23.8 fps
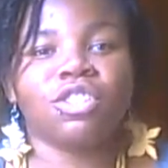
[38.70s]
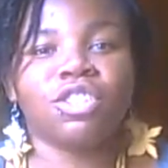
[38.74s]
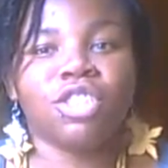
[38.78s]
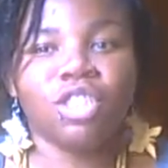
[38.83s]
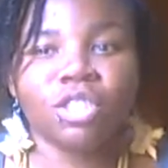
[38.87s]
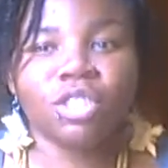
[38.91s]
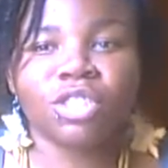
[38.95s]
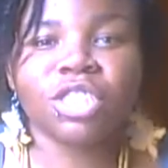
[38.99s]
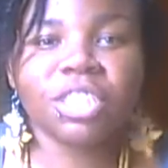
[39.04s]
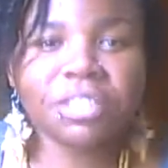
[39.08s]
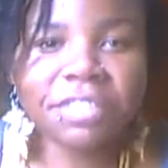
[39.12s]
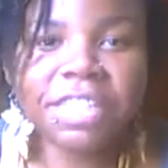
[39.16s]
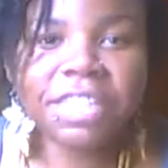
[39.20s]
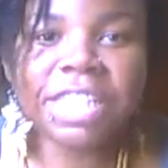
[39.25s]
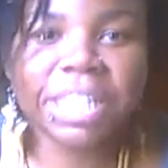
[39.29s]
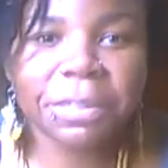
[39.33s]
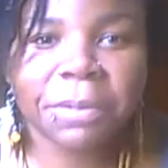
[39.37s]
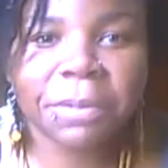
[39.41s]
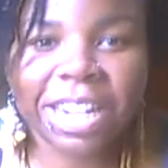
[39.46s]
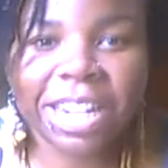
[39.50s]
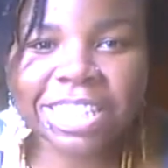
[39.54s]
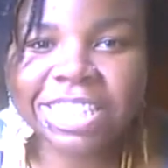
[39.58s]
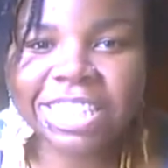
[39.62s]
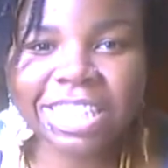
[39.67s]
you should really
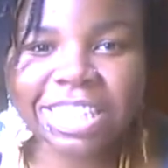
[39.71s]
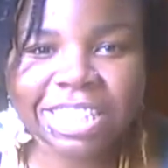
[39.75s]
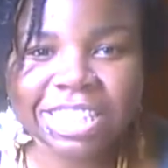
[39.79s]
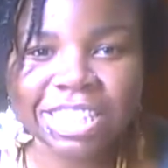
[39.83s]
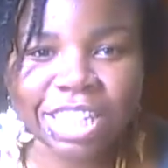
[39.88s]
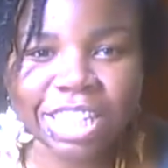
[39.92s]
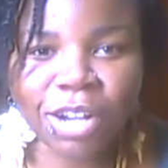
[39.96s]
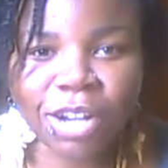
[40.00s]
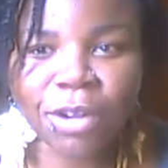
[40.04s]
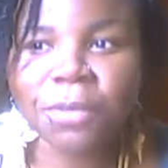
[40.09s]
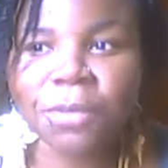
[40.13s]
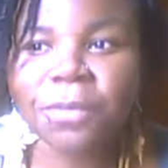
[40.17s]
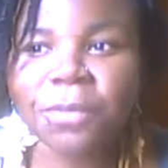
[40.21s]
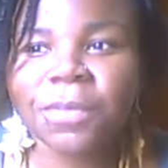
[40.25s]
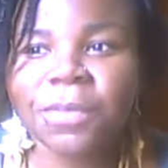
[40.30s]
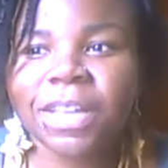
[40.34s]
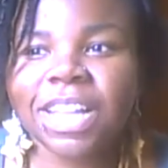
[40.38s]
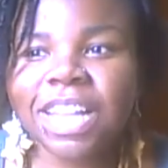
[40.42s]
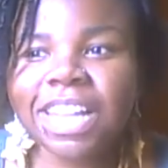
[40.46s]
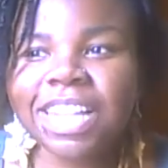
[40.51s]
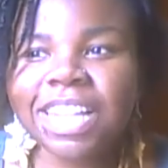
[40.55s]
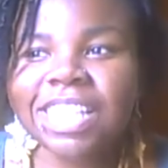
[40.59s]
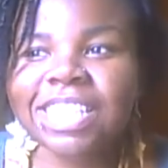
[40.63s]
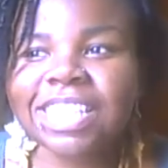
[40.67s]
watch this show
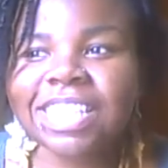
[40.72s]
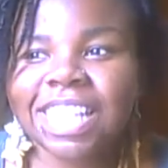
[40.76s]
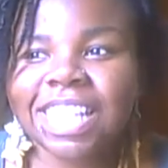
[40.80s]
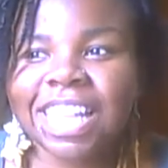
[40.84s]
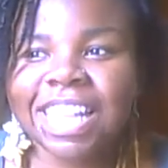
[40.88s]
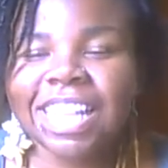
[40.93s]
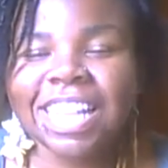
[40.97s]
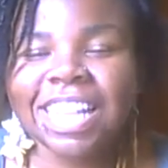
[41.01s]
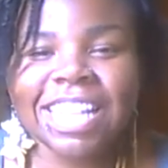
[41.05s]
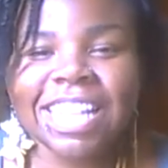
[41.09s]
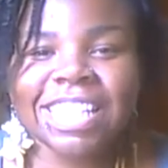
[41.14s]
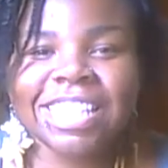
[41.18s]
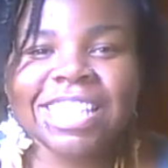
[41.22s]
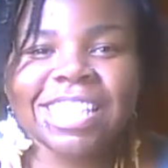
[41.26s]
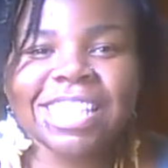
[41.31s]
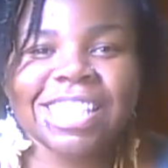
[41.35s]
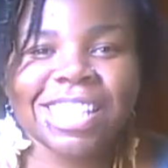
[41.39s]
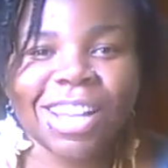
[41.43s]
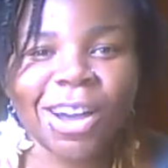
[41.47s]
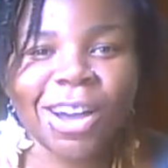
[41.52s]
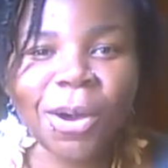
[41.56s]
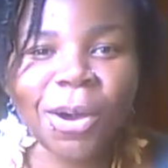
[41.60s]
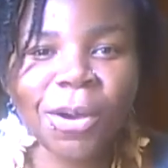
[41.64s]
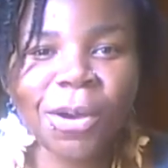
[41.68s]
because it
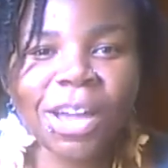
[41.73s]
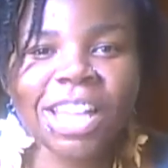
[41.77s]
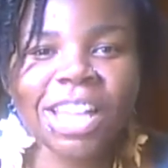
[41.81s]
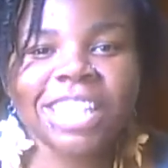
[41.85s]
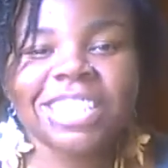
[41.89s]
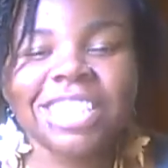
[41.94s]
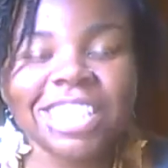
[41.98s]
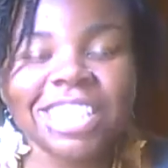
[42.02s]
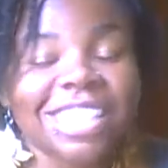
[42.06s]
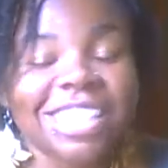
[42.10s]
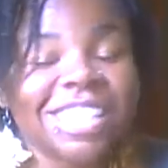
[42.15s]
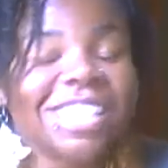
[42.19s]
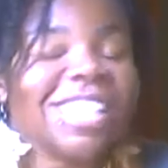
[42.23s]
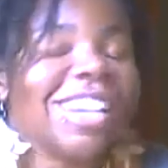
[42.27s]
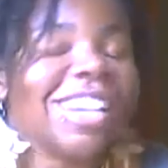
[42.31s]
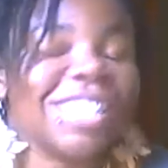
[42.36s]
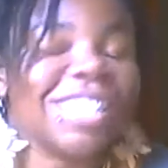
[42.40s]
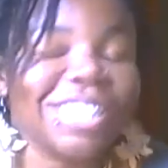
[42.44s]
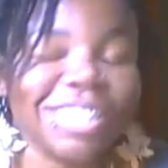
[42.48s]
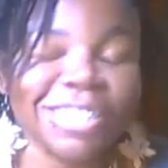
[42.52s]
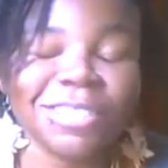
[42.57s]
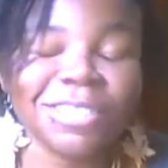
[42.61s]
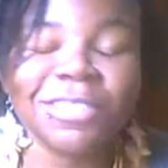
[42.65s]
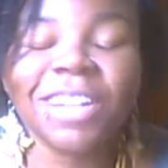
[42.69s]
just
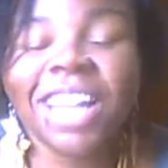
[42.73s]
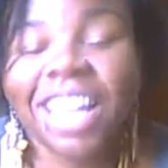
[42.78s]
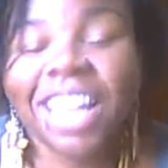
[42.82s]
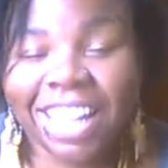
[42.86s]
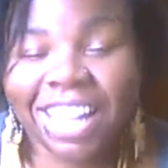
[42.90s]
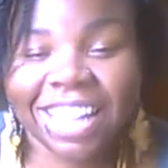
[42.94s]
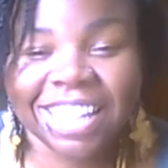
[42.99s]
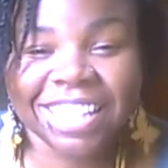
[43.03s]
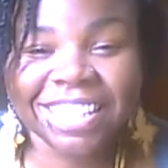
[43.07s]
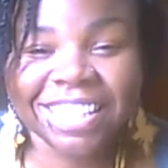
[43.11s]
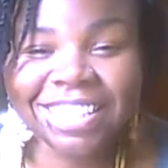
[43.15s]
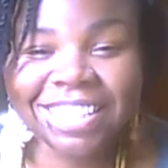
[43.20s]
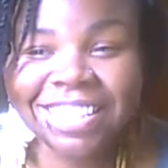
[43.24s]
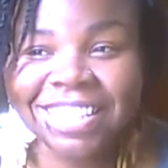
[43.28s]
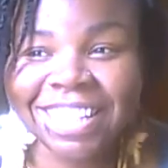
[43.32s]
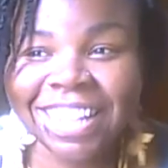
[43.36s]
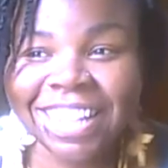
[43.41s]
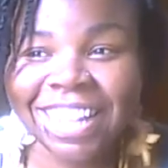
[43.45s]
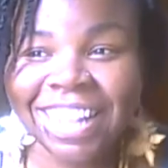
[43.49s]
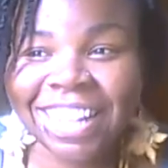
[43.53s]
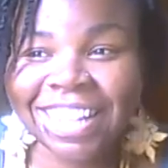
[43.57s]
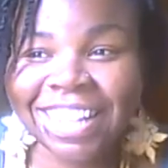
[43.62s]
sucks you in.